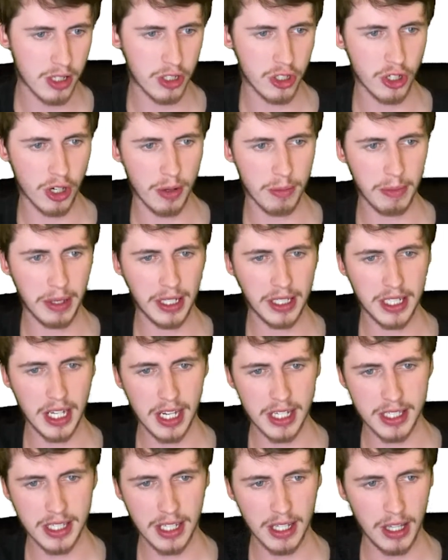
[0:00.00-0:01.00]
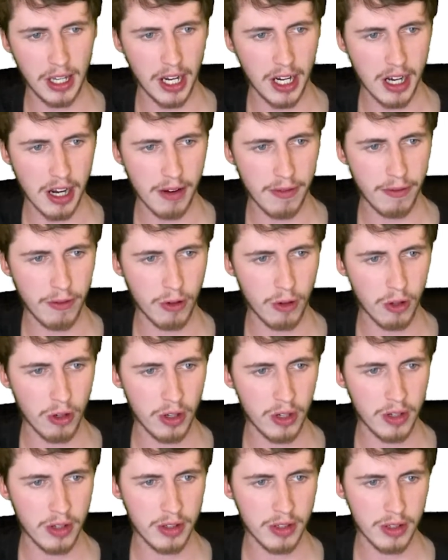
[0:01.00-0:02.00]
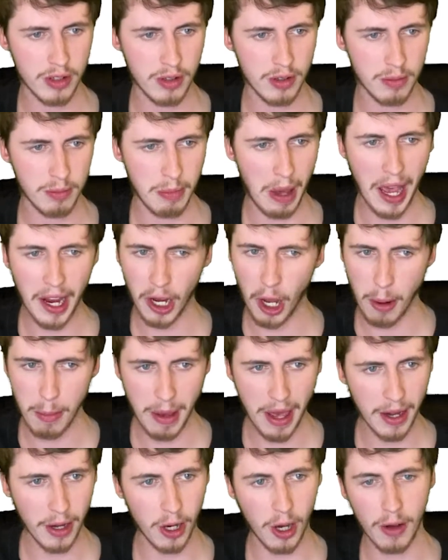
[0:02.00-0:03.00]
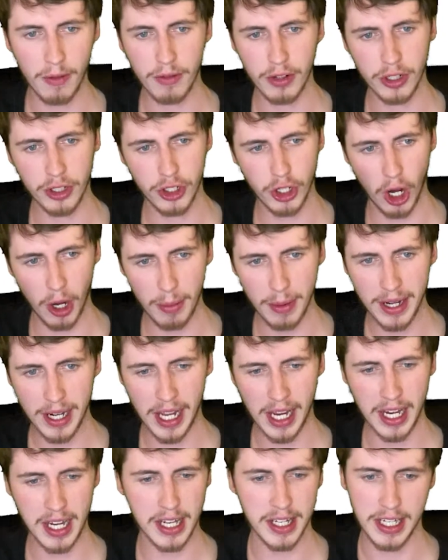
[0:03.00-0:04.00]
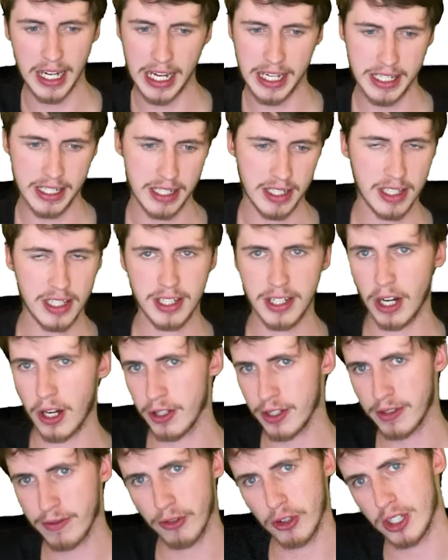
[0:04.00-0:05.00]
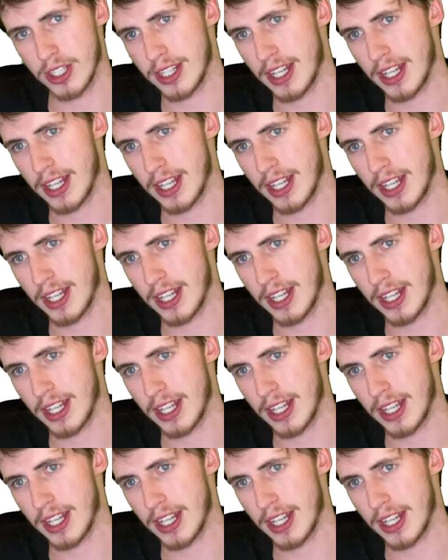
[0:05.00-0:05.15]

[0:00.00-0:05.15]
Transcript: John McDessie like I thought. Magomedov dominated Dustin Stoltzfus.